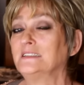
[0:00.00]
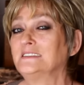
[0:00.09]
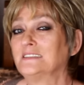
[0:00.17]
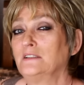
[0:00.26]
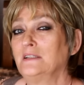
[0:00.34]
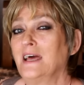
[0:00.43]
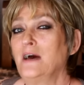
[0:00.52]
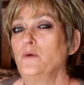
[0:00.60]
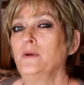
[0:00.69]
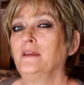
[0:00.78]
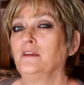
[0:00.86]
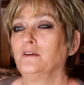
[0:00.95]
It's
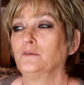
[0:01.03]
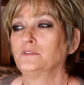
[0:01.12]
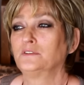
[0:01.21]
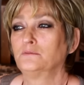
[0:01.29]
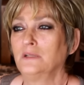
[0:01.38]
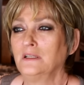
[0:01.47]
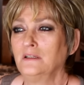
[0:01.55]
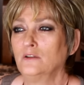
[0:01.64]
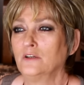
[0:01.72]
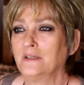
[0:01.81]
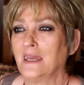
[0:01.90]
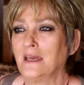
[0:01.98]
allowing you to really
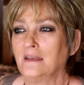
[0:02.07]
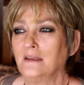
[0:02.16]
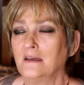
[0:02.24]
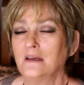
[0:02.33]
look at